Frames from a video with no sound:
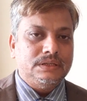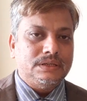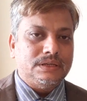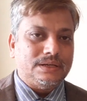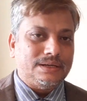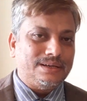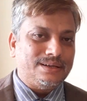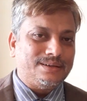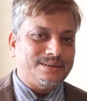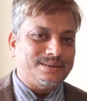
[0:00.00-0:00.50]

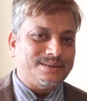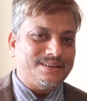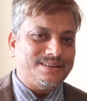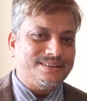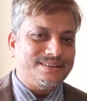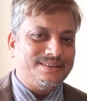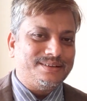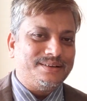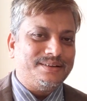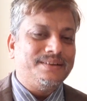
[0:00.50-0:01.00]
are
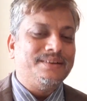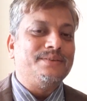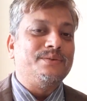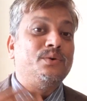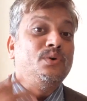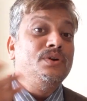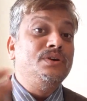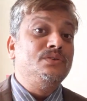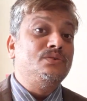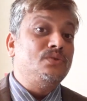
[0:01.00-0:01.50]

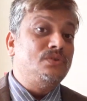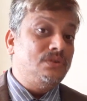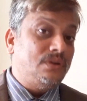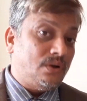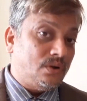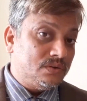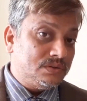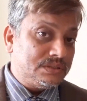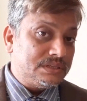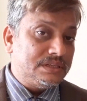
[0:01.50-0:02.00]
going to
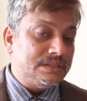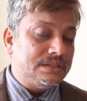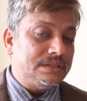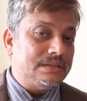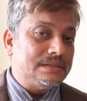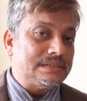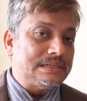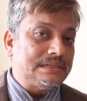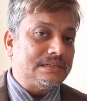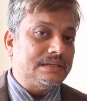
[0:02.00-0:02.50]
launch in the
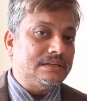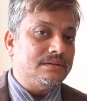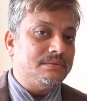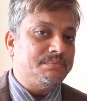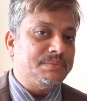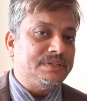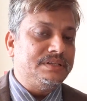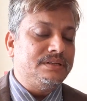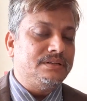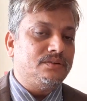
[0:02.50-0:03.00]
certain
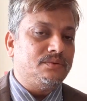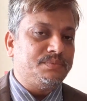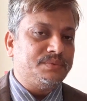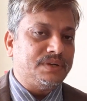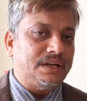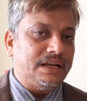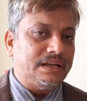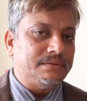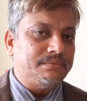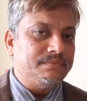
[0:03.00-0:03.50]
period of
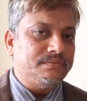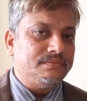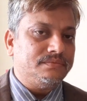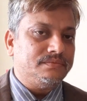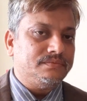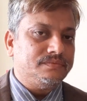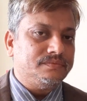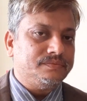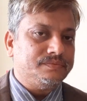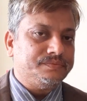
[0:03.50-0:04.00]
time.
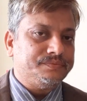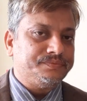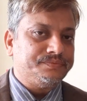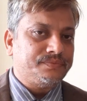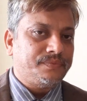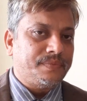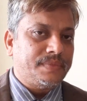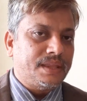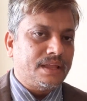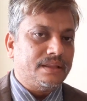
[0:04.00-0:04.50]

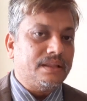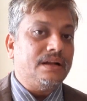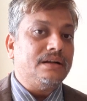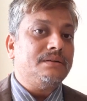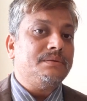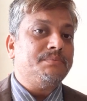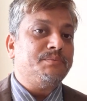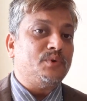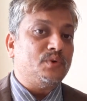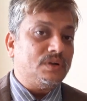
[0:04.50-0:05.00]

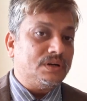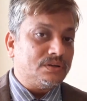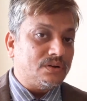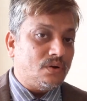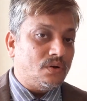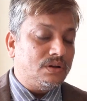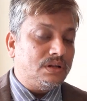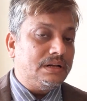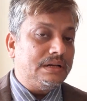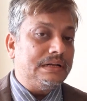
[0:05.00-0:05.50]
That product
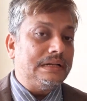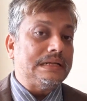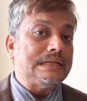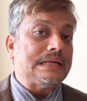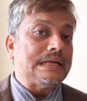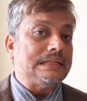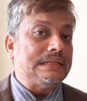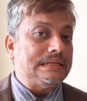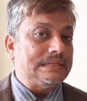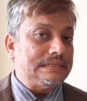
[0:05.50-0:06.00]
owner and
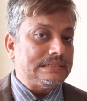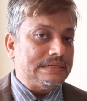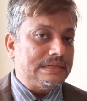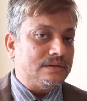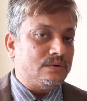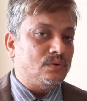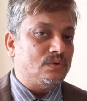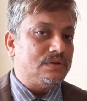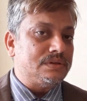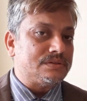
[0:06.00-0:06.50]
other
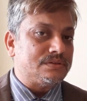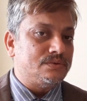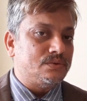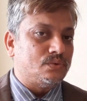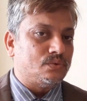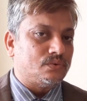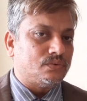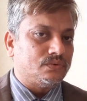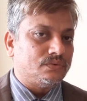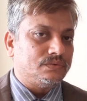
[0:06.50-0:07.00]
stakeholders
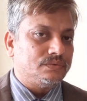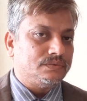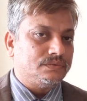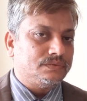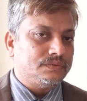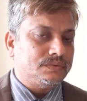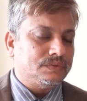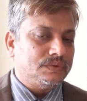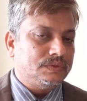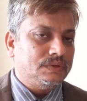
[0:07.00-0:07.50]
know.
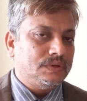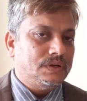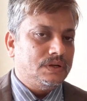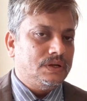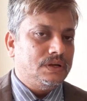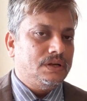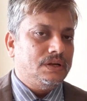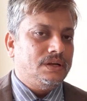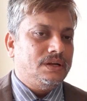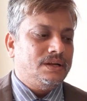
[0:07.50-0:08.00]

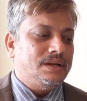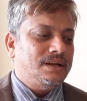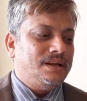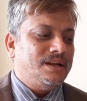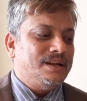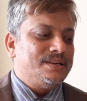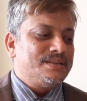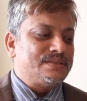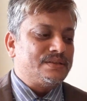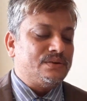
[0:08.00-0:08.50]

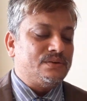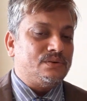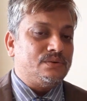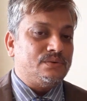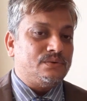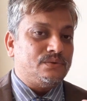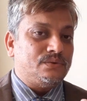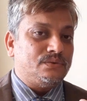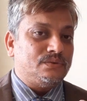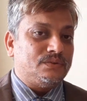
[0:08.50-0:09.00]

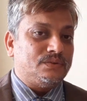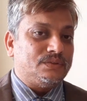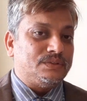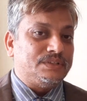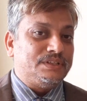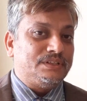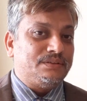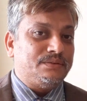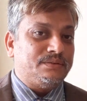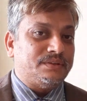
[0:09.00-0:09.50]
So
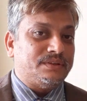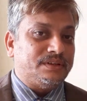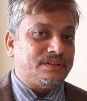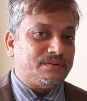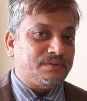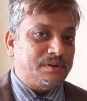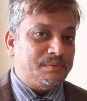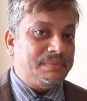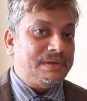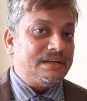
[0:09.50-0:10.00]
it
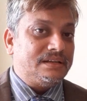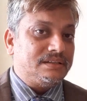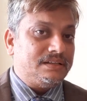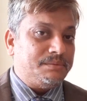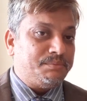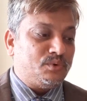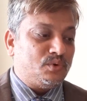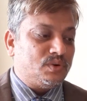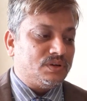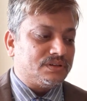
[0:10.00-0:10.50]
will make the
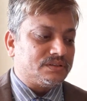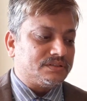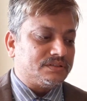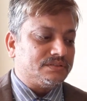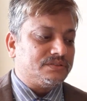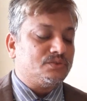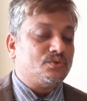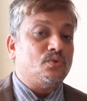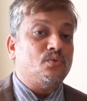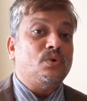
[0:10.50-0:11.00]

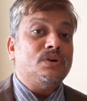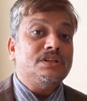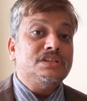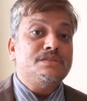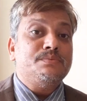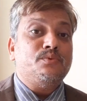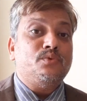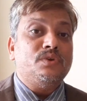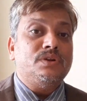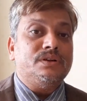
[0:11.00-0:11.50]
product. So what is
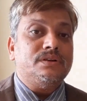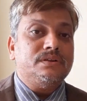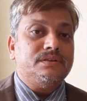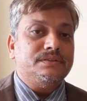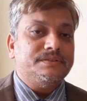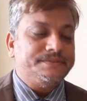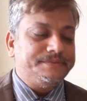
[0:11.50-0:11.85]
product?